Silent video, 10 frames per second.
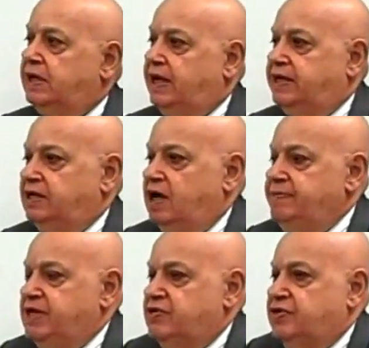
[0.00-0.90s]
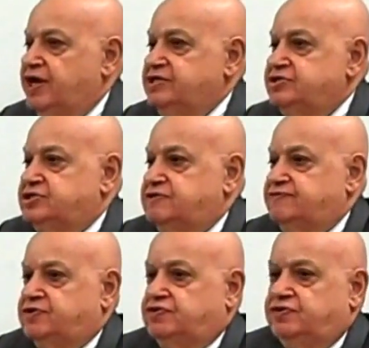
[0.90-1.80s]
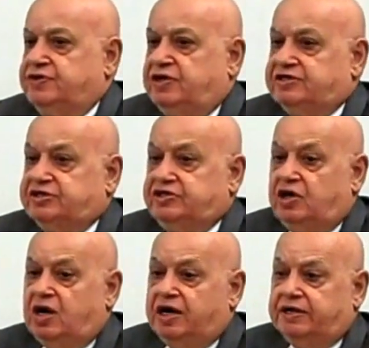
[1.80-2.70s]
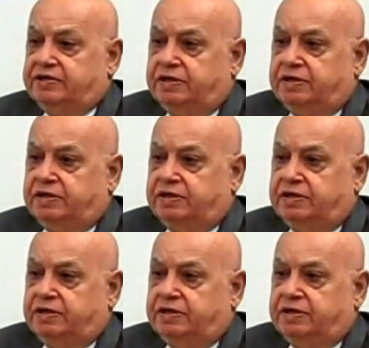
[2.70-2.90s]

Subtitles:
economic crisis of 2009,